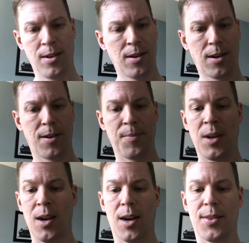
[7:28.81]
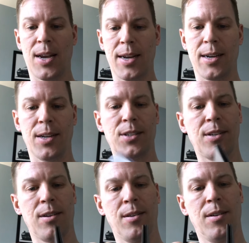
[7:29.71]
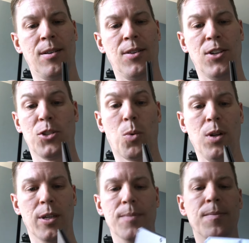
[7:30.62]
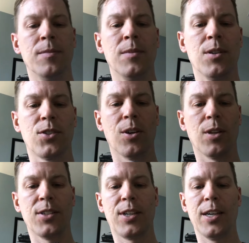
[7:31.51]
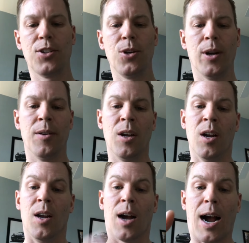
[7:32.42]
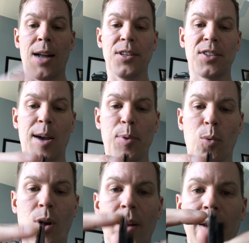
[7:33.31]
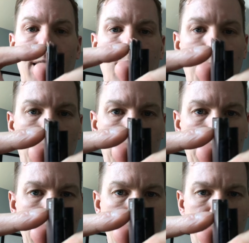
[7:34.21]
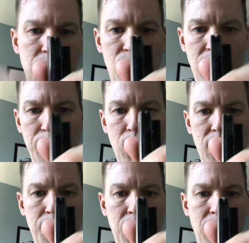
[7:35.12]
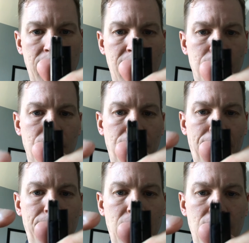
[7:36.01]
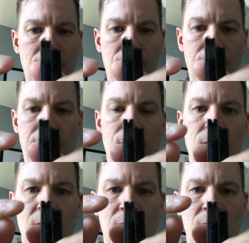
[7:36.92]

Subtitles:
And that is this wallet. So let's get to it. On the top of the wallet, and if you can see here, I'm gonna try and put it up to the camera. There we go.